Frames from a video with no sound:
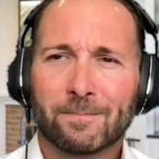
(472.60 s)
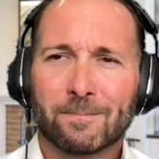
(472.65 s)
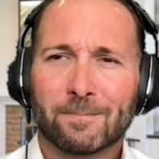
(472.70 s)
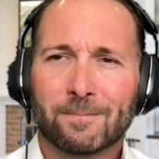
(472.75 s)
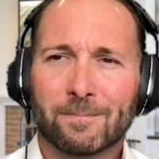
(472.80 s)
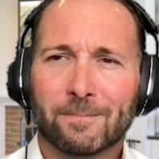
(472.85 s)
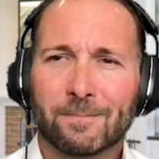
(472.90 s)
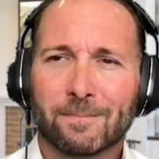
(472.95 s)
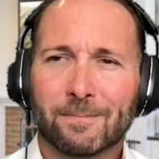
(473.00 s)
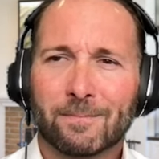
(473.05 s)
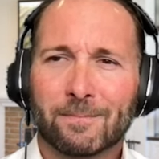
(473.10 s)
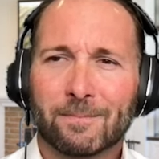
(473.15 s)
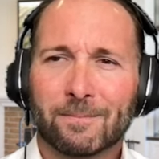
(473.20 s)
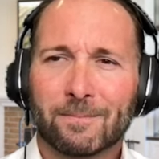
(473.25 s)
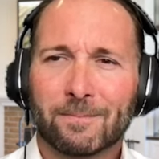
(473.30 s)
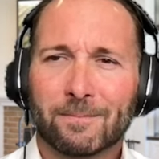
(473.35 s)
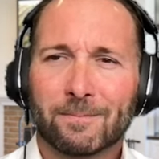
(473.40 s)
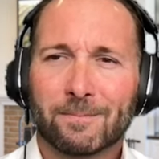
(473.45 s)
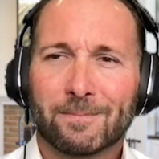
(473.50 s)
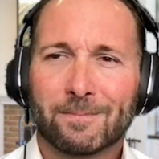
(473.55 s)

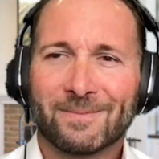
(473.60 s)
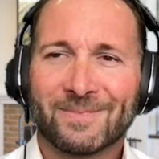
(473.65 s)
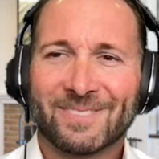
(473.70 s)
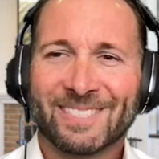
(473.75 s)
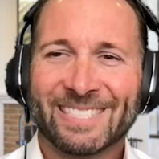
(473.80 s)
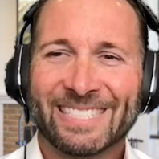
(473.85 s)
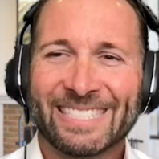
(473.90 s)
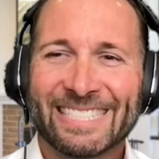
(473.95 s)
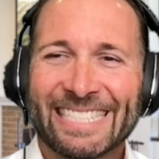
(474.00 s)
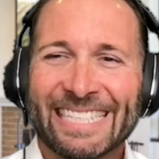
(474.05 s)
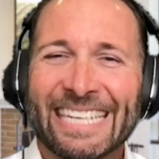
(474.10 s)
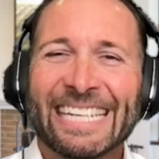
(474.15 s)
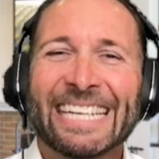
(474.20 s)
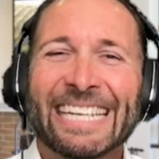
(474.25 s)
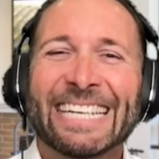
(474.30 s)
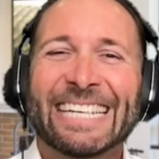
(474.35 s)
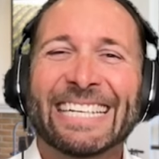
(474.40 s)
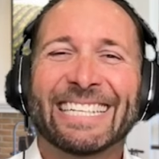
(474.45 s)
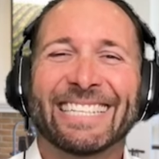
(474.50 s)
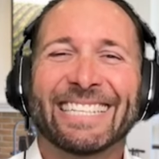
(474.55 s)

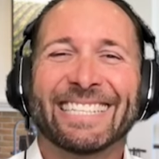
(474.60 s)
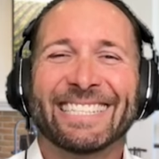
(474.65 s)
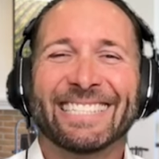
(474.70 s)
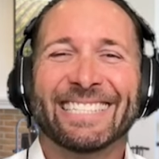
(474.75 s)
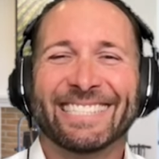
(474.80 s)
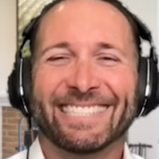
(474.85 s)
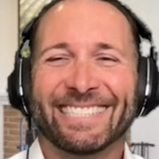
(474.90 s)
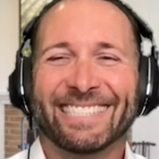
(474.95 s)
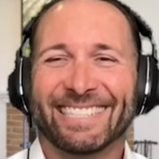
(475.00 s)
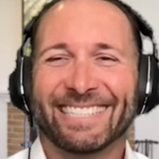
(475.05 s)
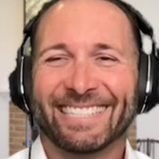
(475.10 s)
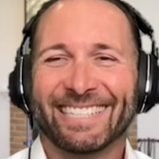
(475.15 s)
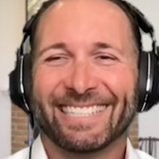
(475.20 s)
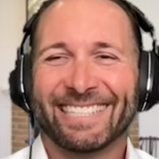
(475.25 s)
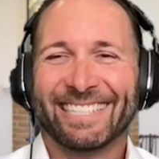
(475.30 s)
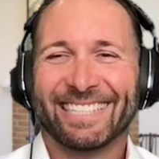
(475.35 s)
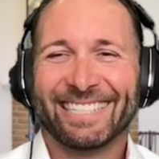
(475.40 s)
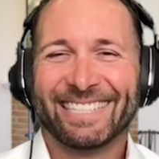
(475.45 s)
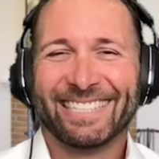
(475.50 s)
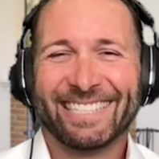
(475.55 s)

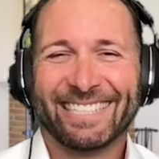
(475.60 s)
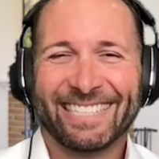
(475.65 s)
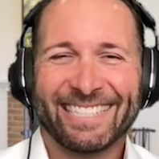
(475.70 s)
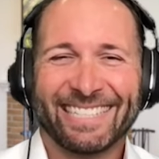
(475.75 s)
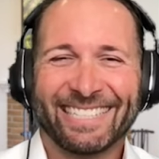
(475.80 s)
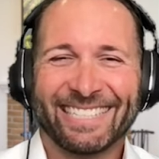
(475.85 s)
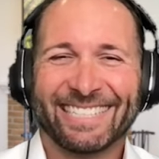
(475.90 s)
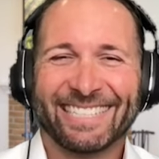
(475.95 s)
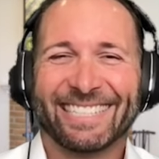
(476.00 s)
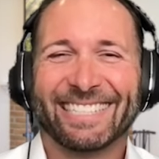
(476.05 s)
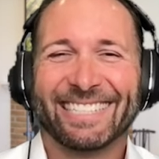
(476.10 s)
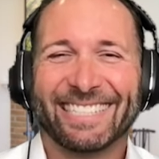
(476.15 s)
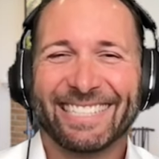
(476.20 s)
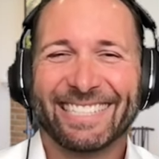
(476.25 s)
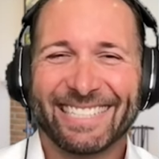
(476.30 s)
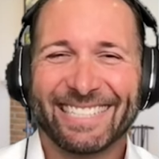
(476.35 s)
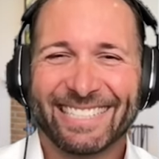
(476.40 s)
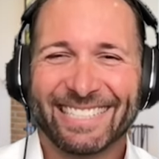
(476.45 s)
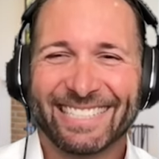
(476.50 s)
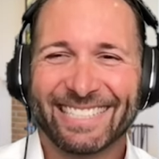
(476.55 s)

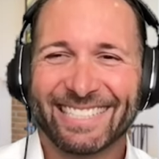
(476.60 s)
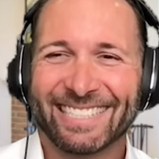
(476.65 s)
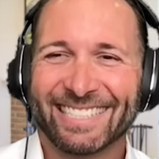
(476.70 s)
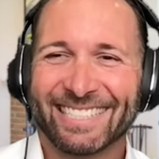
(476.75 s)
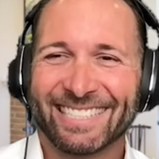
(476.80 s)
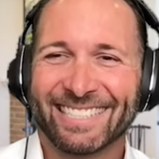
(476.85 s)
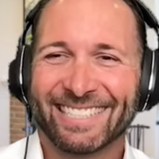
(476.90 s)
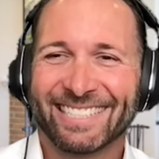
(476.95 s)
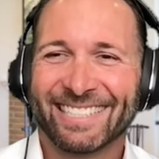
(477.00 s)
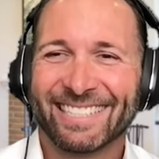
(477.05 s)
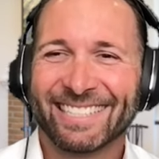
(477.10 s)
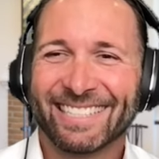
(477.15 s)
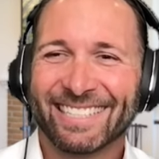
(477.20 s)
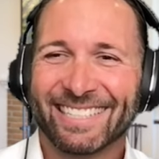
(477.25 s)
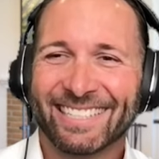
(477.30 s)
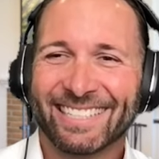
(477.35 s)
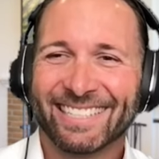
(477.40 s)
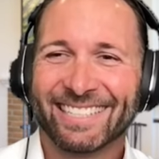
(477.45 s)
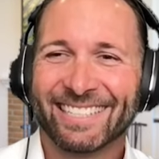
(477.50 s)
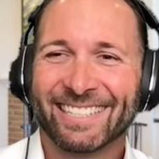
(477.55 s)

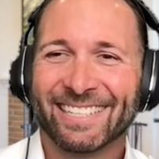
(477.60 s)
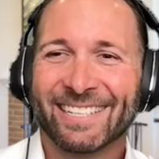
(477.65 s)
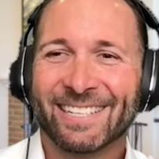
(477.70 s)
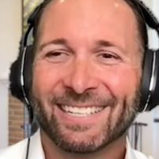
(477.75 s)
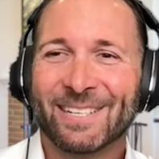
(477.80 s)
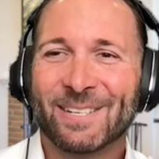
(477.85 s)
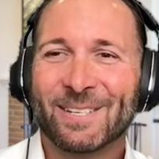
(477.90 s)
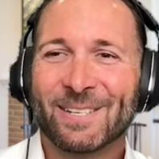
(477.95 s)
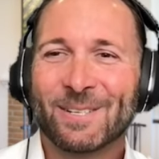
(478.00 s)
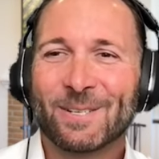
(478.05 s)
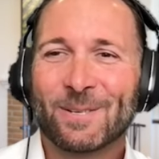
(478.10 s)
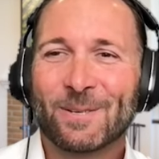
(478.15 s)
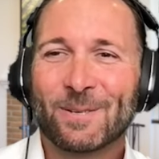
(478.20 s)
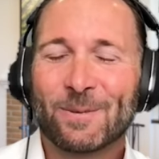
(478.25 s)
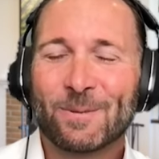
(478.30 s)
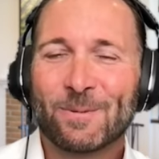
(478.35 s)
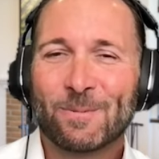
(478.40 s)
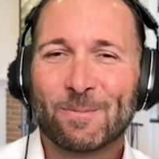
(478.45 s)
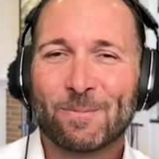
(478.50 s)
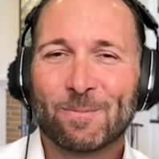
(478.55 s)

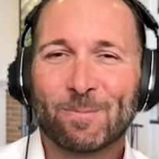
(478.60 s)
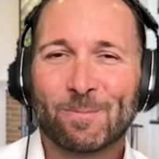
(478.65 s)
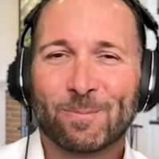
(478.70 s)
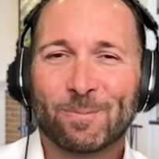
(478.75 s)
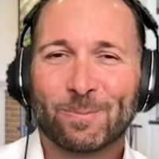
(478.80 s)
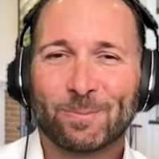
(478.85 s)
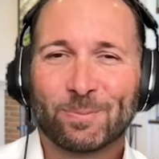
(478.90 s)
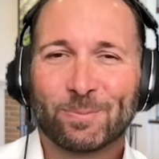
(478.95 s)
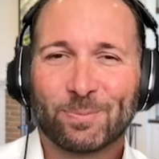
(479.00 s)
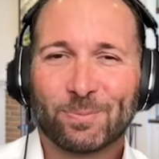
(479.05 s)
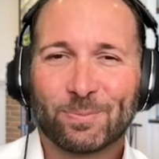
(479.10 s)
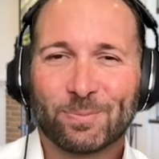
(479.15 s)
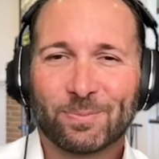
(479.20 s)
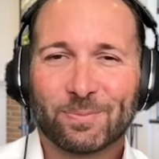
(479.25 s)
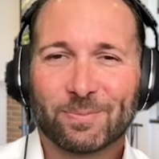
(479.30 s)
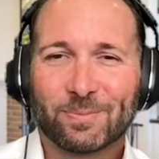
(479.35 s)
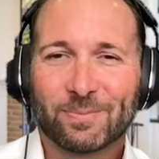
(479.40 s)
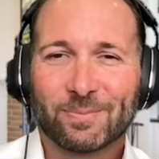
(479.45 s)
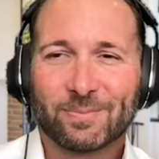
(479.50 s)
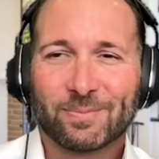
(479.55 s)

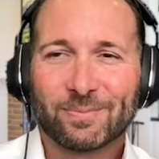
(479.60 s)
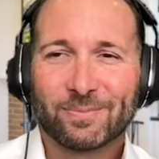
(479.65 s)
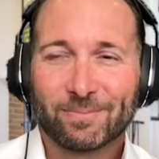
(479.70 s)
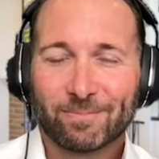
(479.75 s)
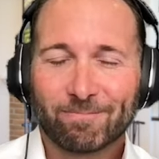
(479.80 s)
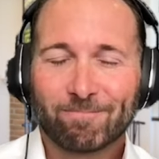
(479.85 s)
[no speech]